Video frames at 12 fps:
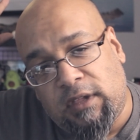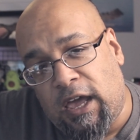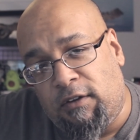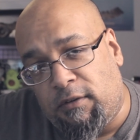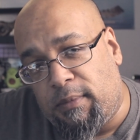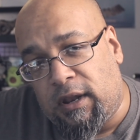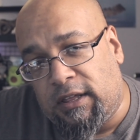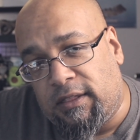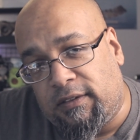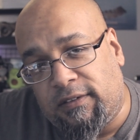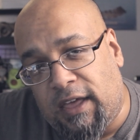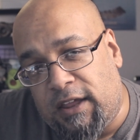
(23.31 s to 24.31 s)
hey everybody,
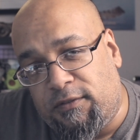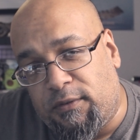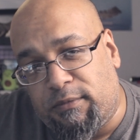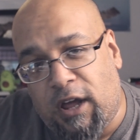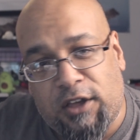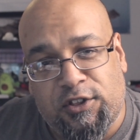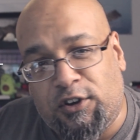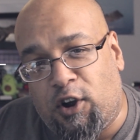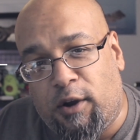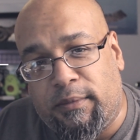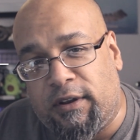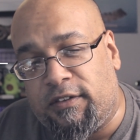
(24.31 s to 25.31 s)
this is Ed from Dodging
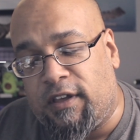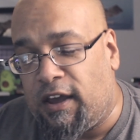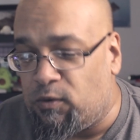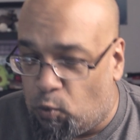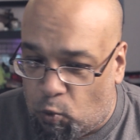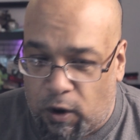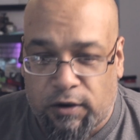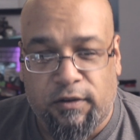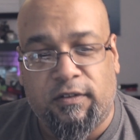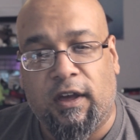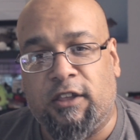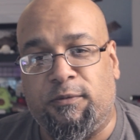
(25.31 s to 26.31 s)
Karma Design, where
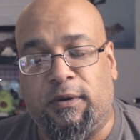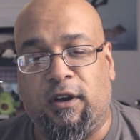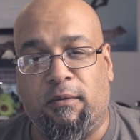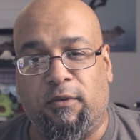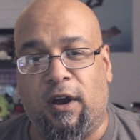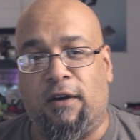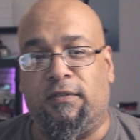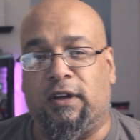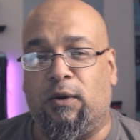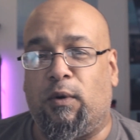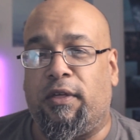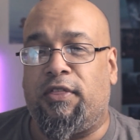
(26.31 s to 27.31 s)
designs become graphic, and
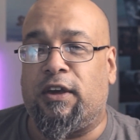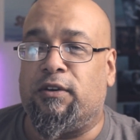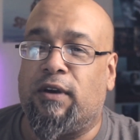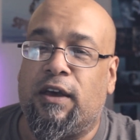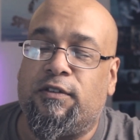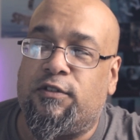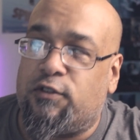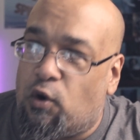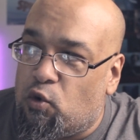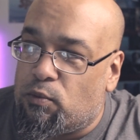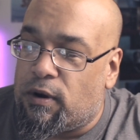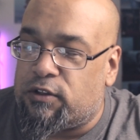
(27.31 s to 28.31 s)
I want to thank you guys
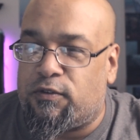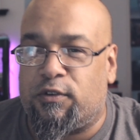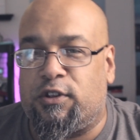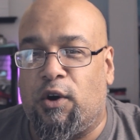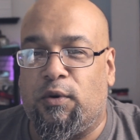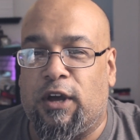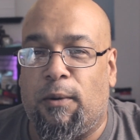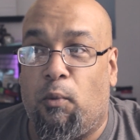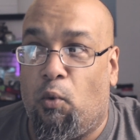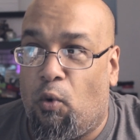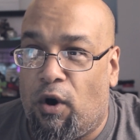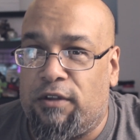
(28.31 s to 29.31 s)
so much for showing up
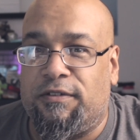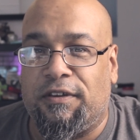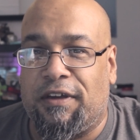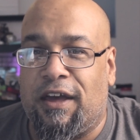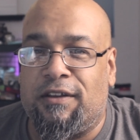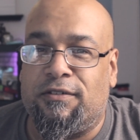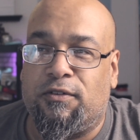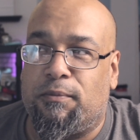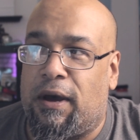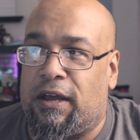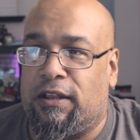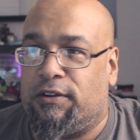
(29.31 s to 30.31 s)
once again to
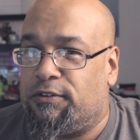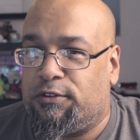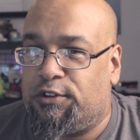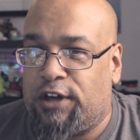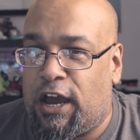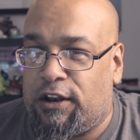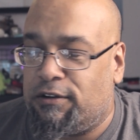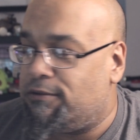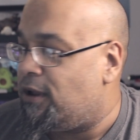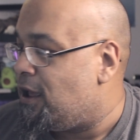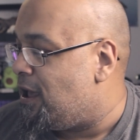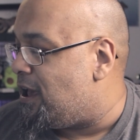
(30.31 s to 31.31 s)
my little channel.
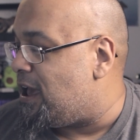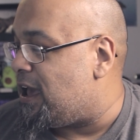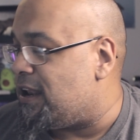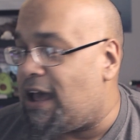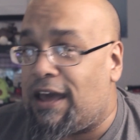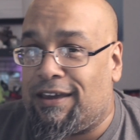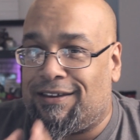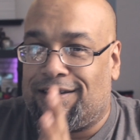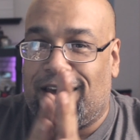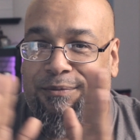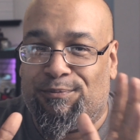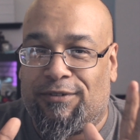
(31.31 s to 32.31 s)
And I
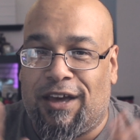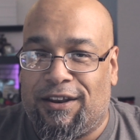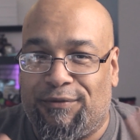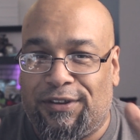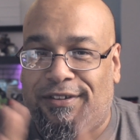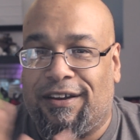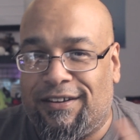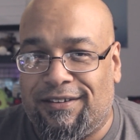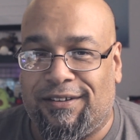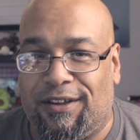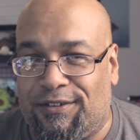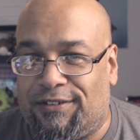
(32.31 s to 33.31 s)
am kind of excited
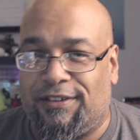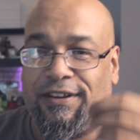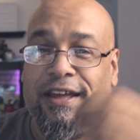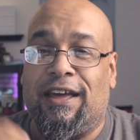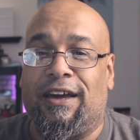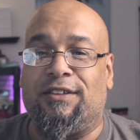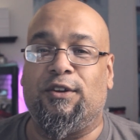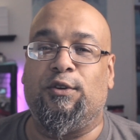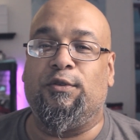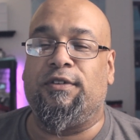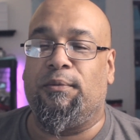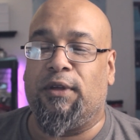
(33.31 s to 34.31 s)
because today I get to
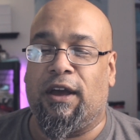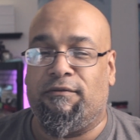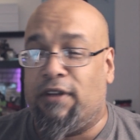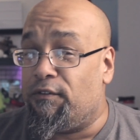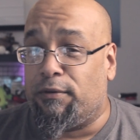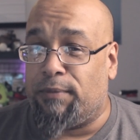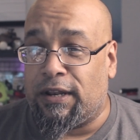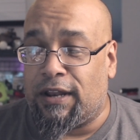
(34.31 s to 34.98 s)
do something I've never